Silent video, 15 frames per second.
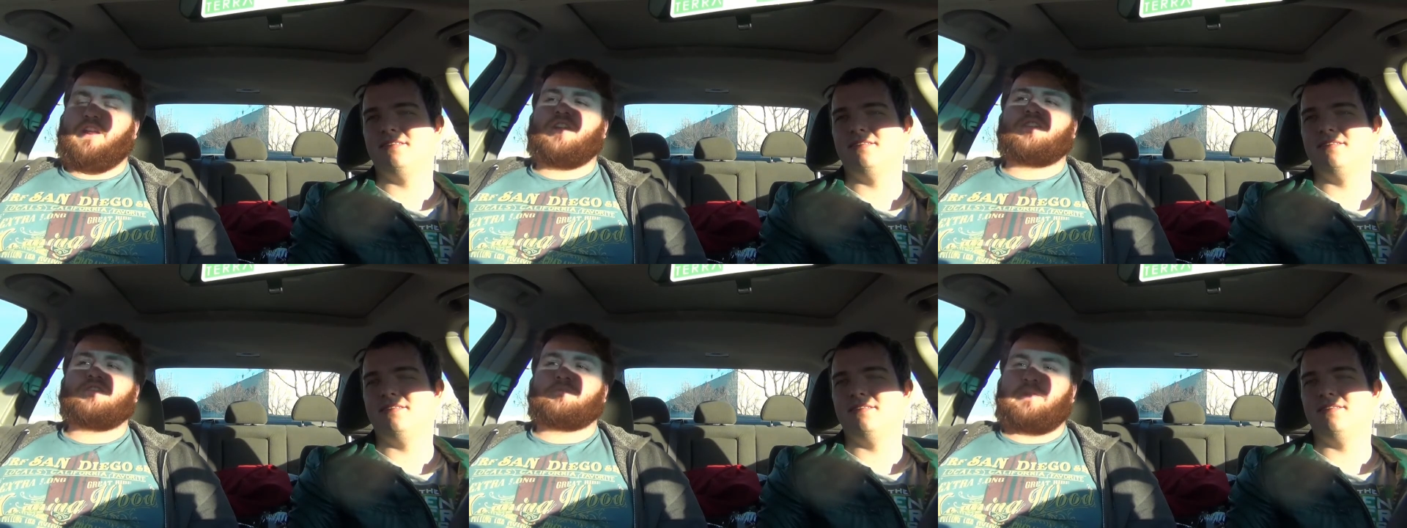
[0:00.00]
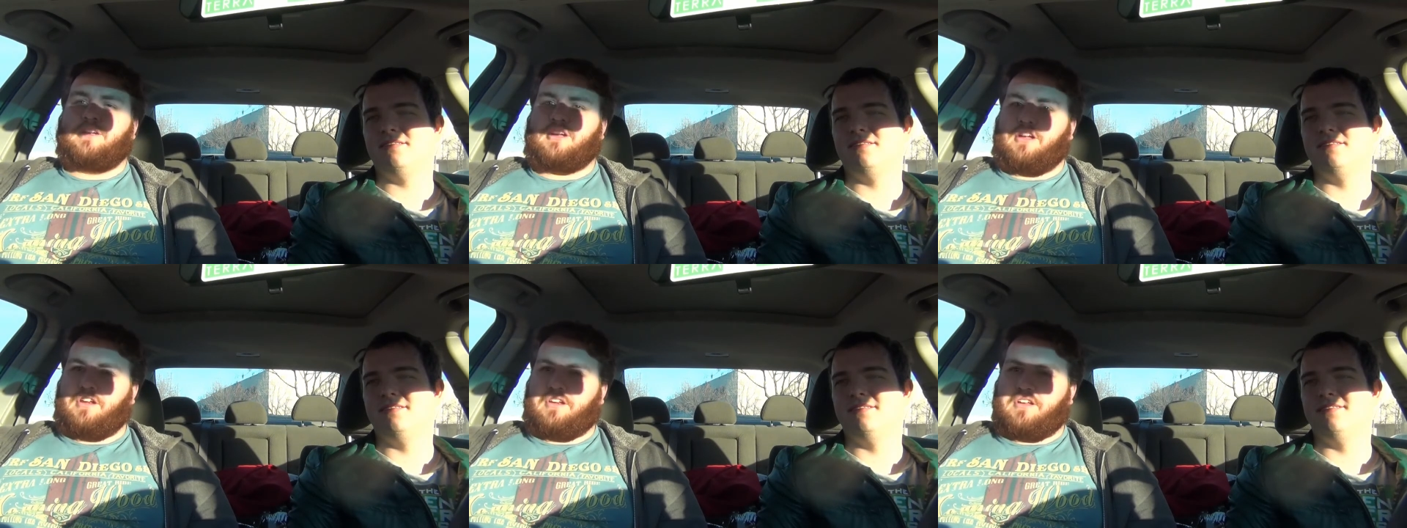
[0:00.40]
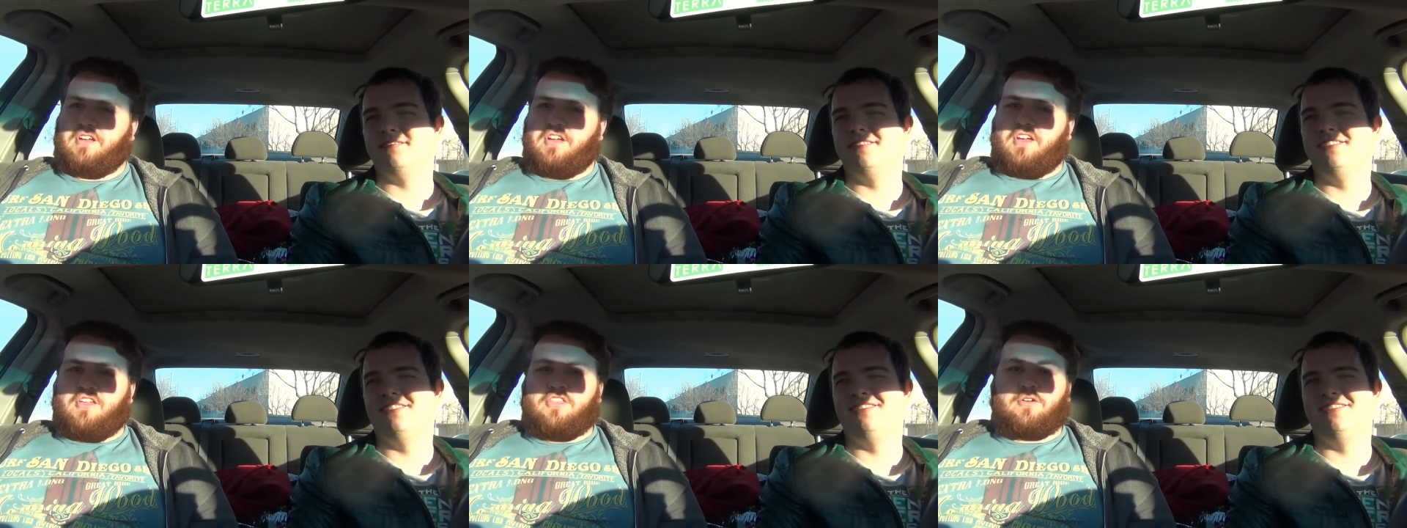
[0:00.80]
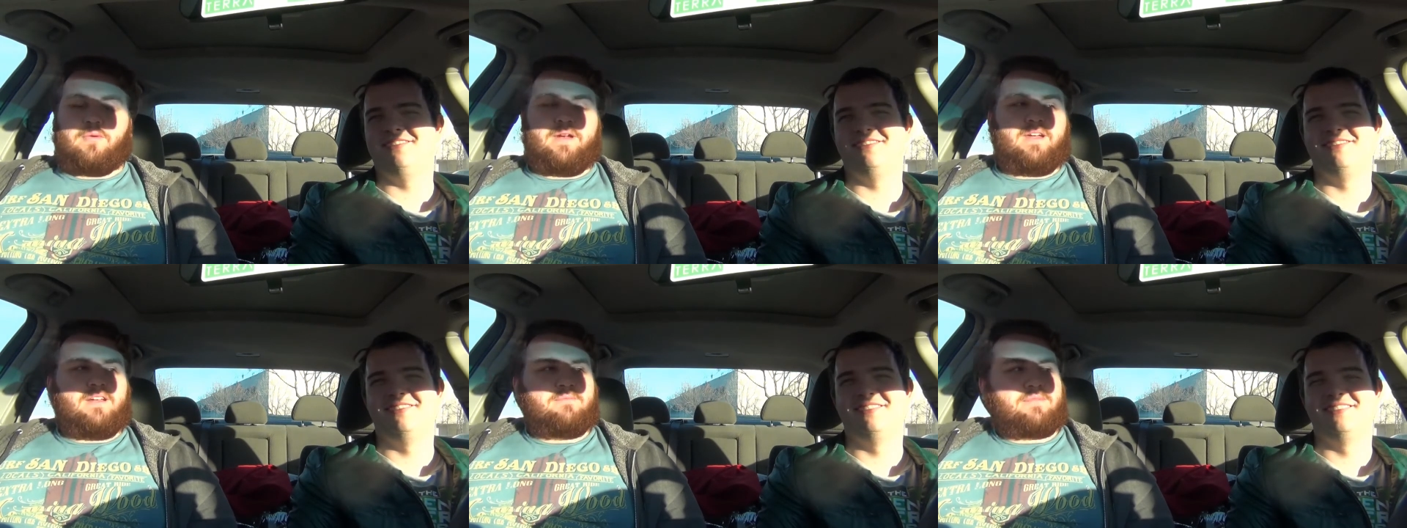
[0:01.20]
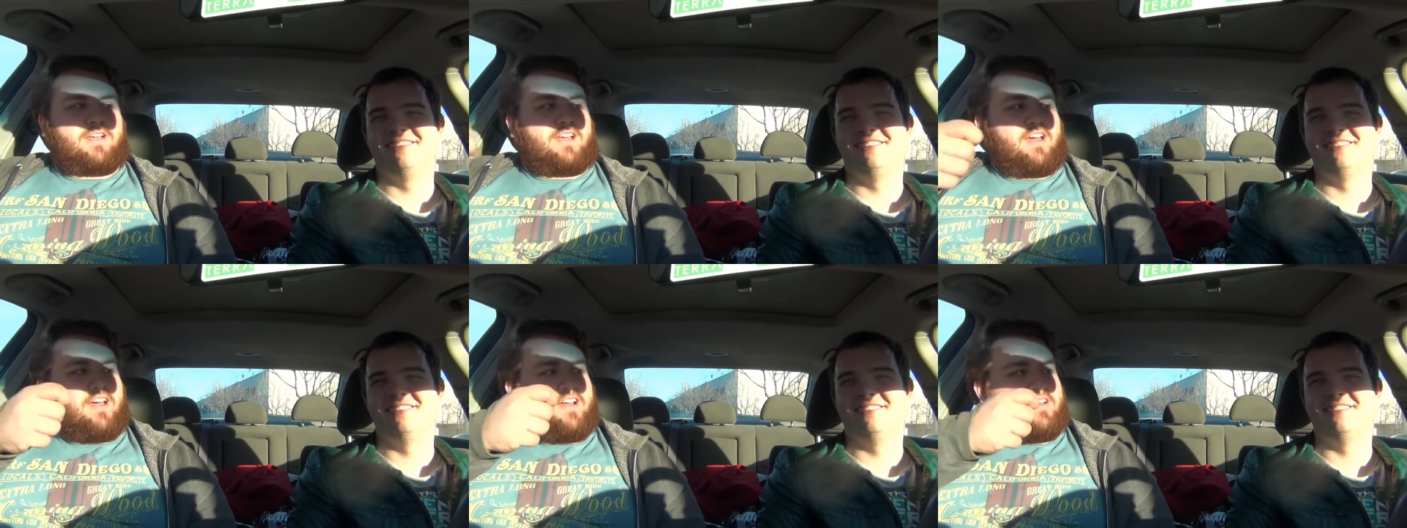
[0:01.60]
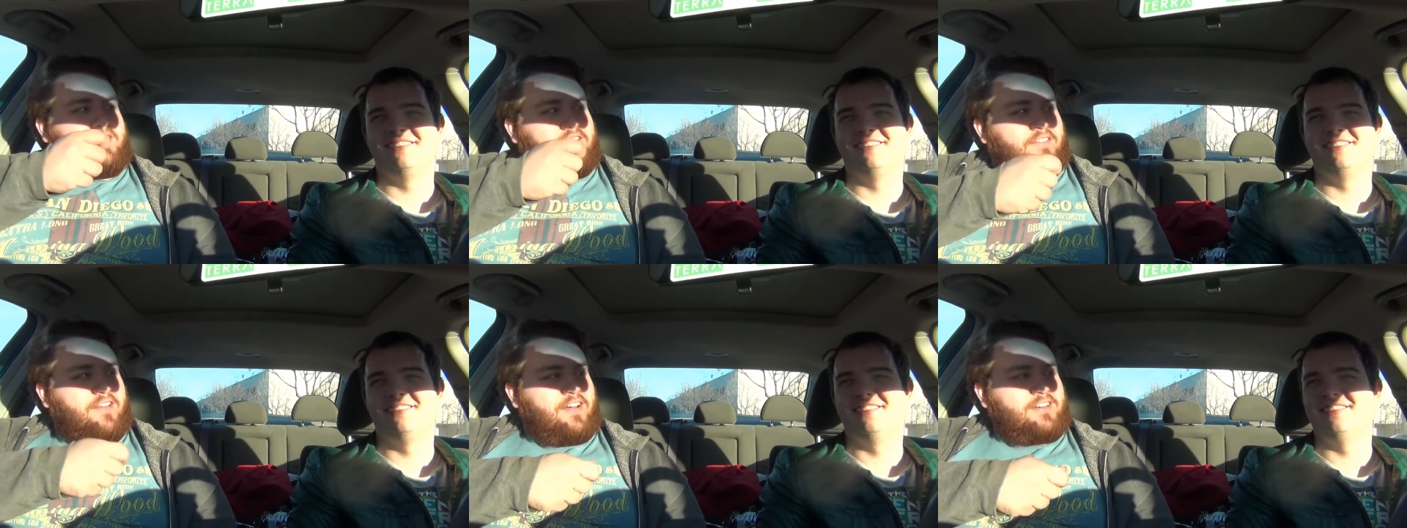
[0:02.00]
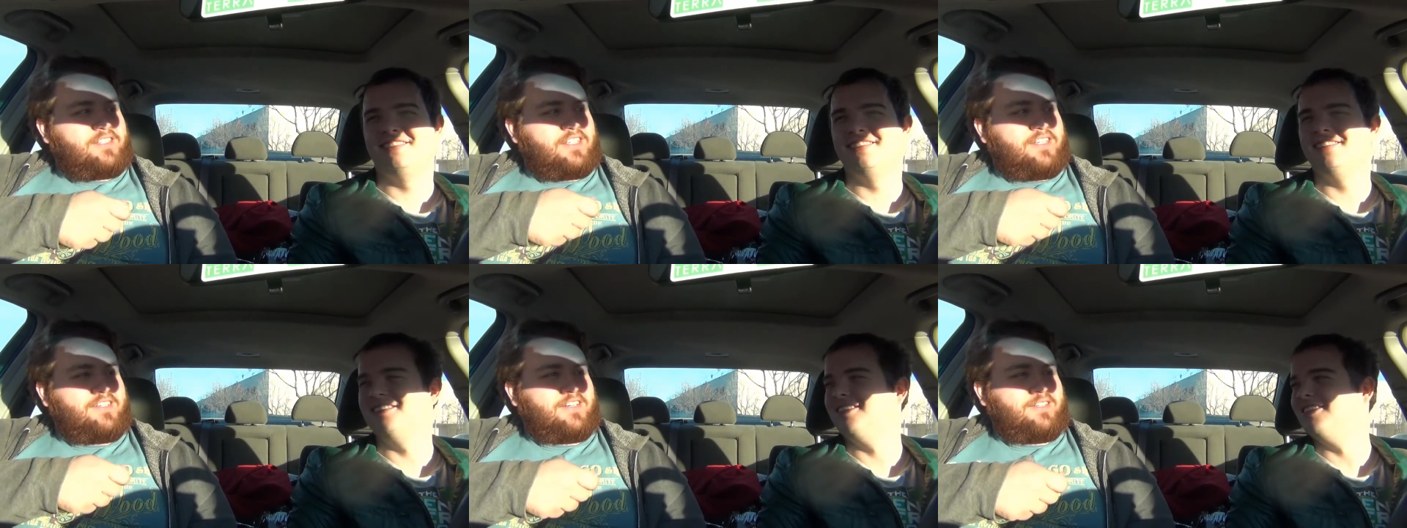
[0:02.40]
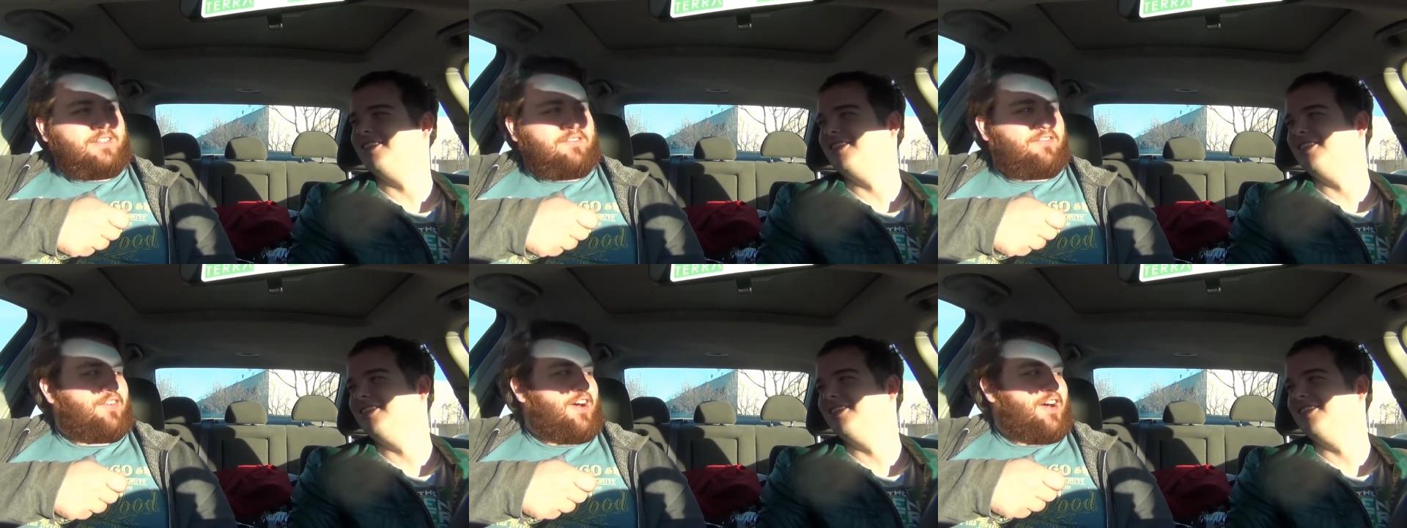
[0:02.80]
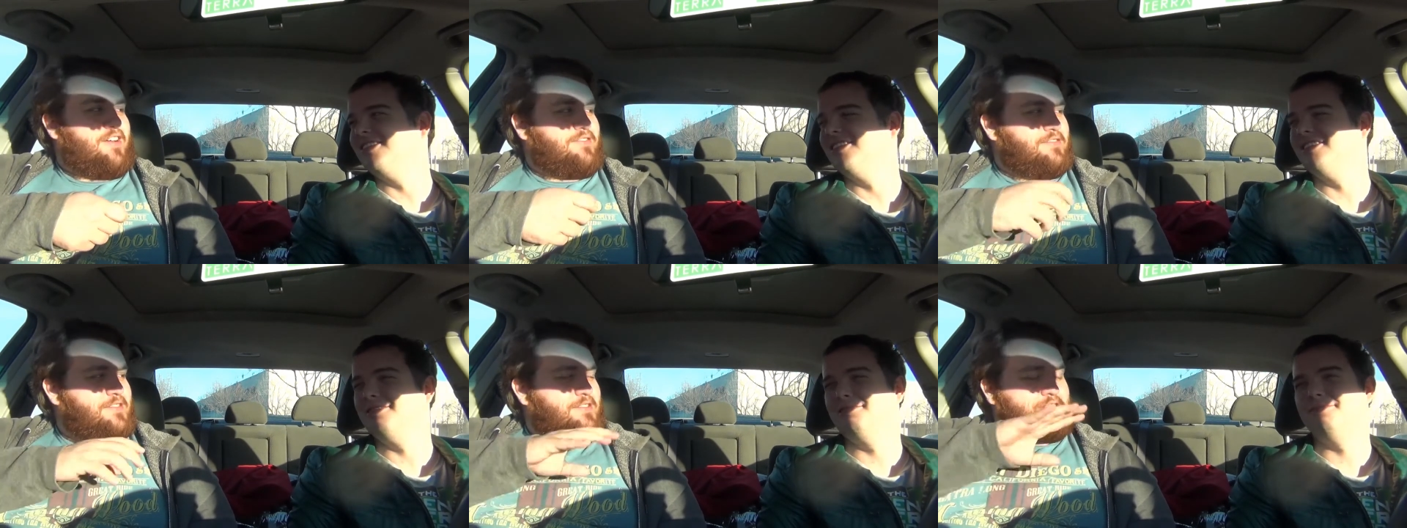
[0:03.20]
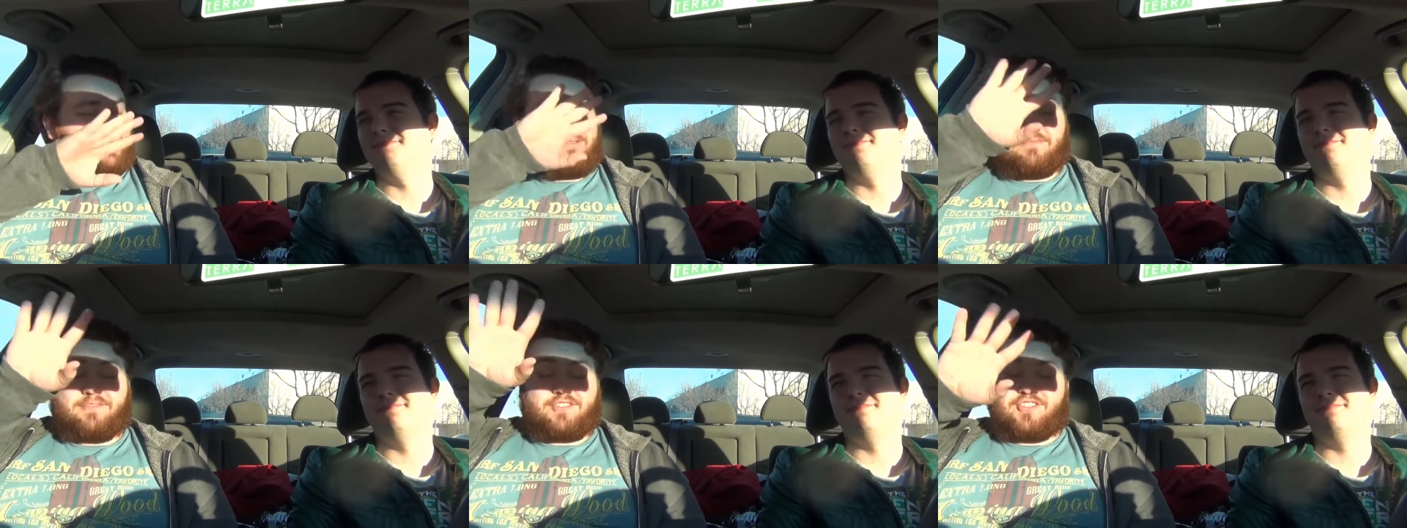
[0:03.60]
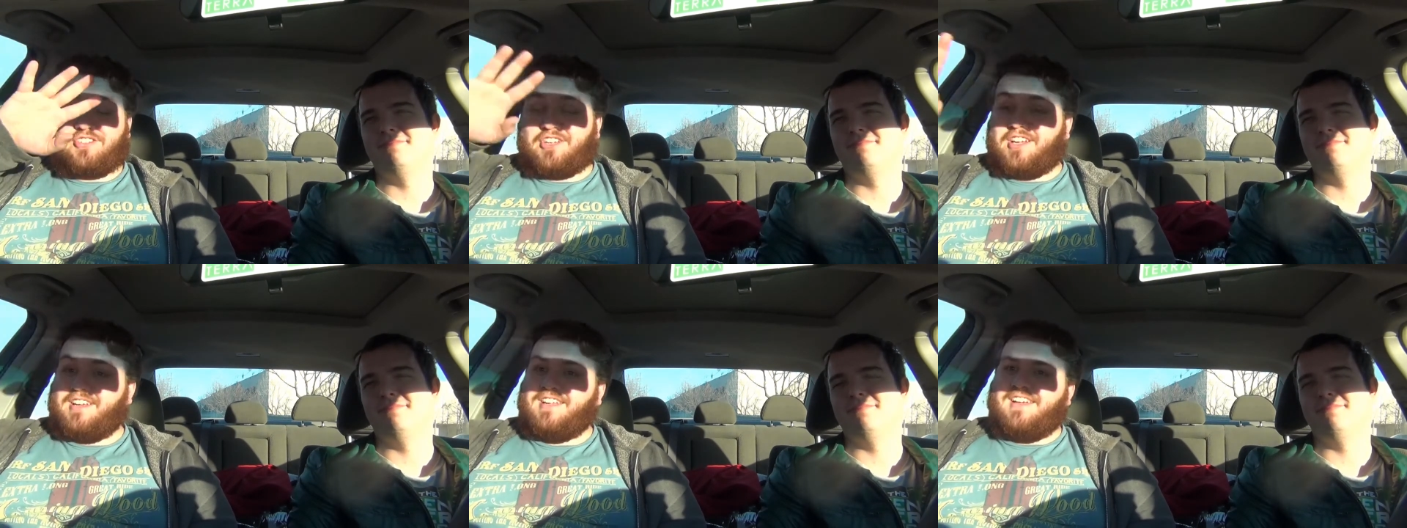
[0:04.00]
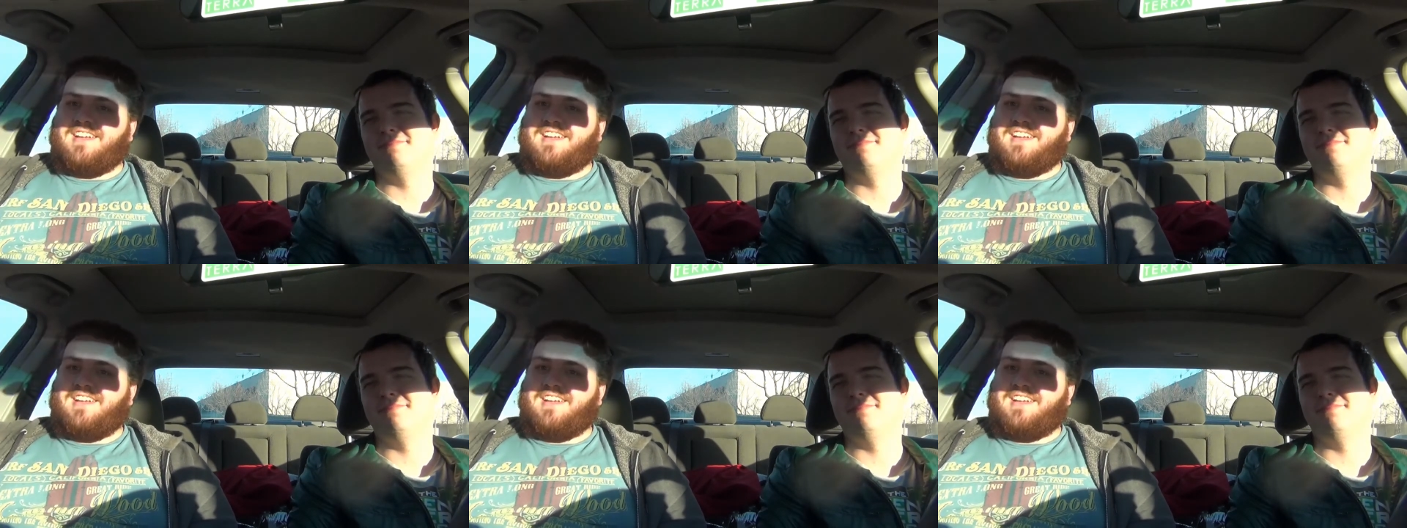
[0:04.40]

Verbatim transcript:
Speaker 1: Let us begin. The Ring began in nineteen ninety-five or some shit,